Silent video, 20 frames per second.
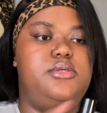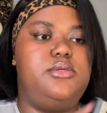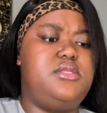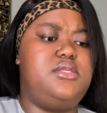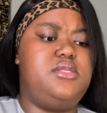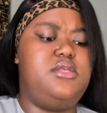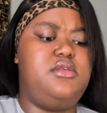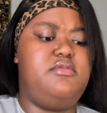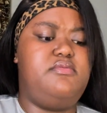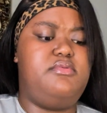
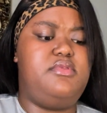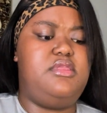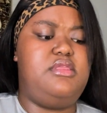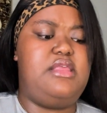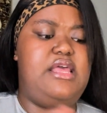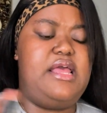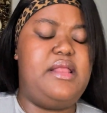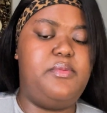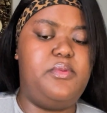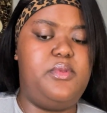See if
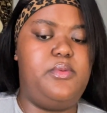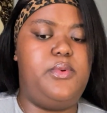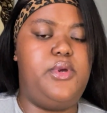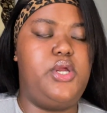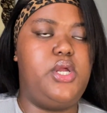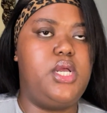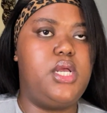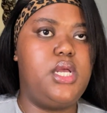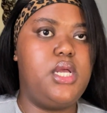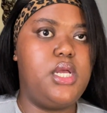that will
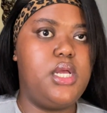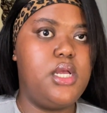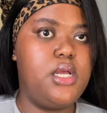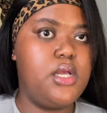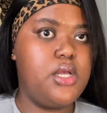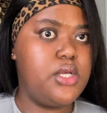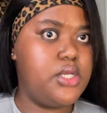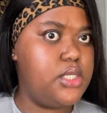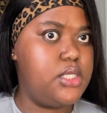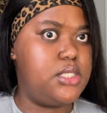work,
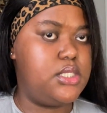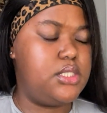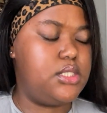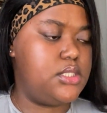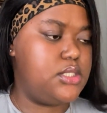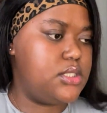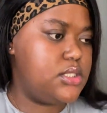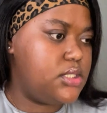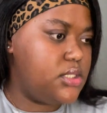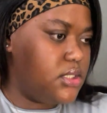
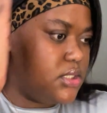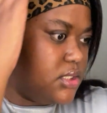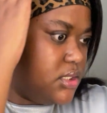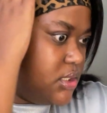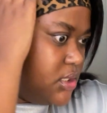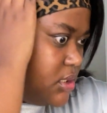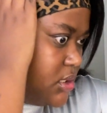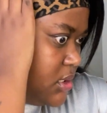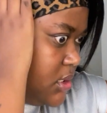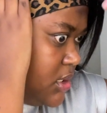because
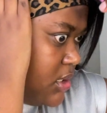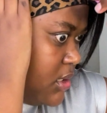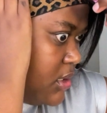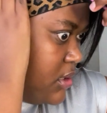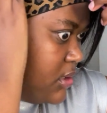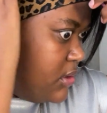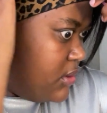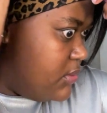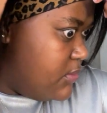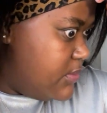
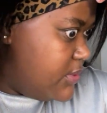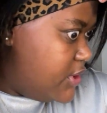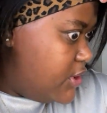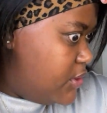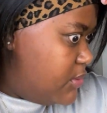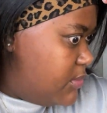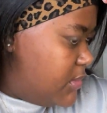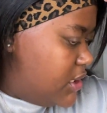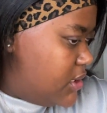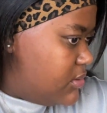what do you
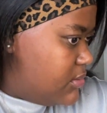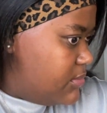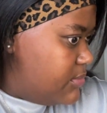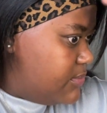mean?